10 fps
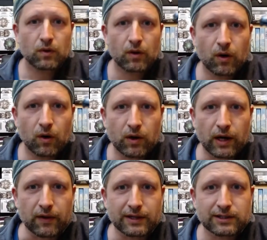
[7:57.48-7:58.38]
Okay,
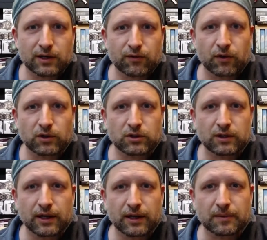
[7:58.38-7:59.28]
that's it for
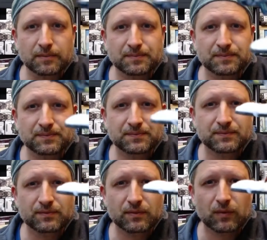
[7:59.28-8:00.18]
today.
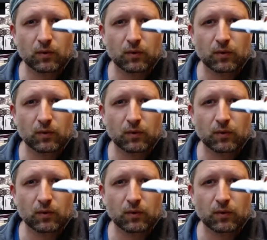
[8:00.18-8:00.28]
We